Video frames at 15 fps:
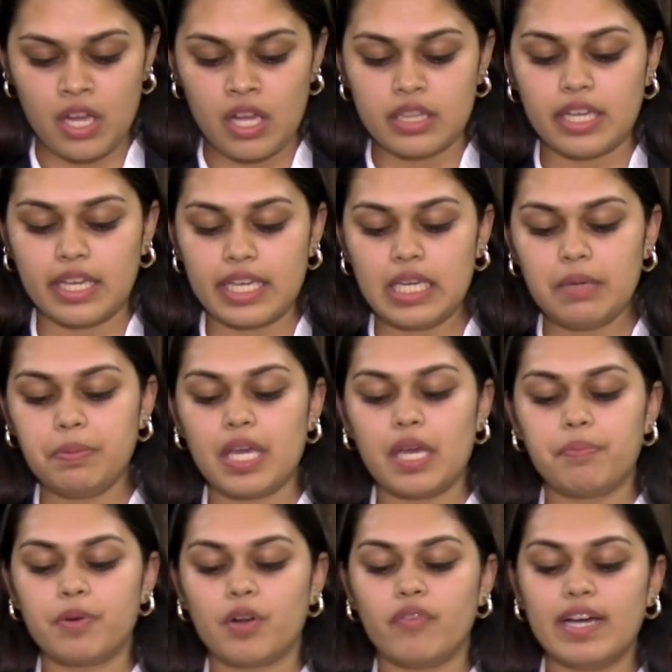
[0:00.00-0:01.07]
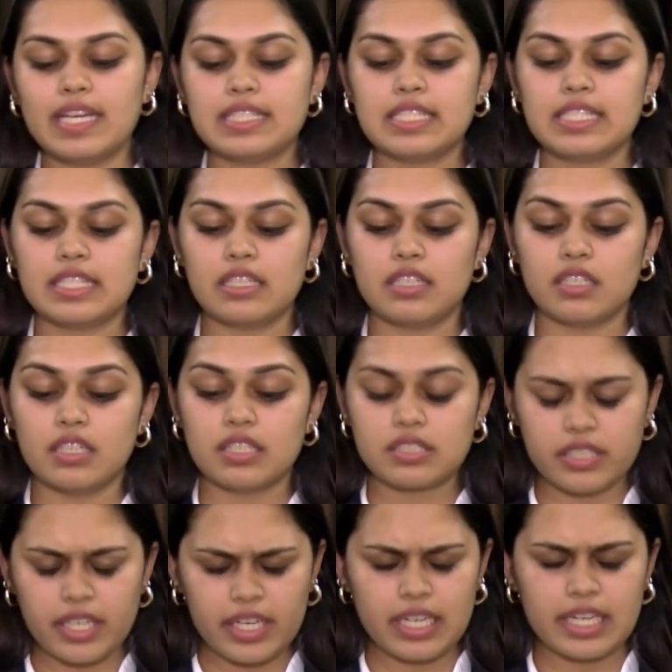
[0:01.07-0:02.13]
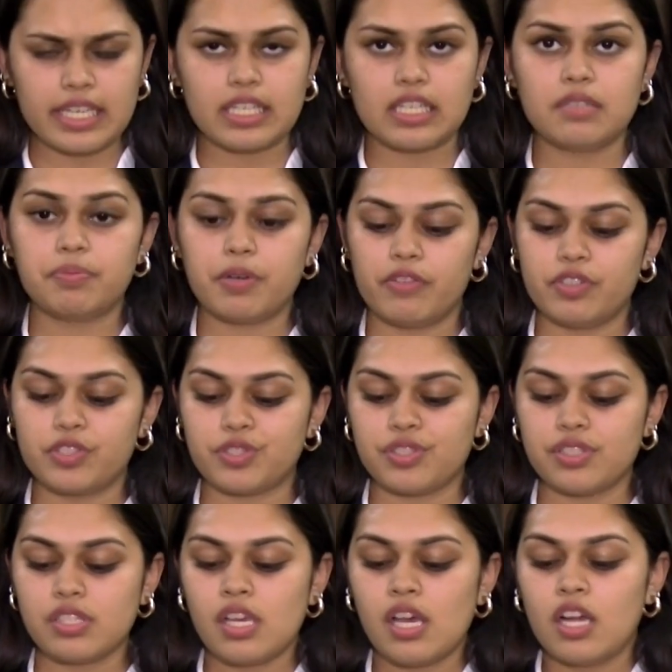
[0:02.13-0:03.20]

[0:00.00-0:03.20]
The EPA provides strict legal provisions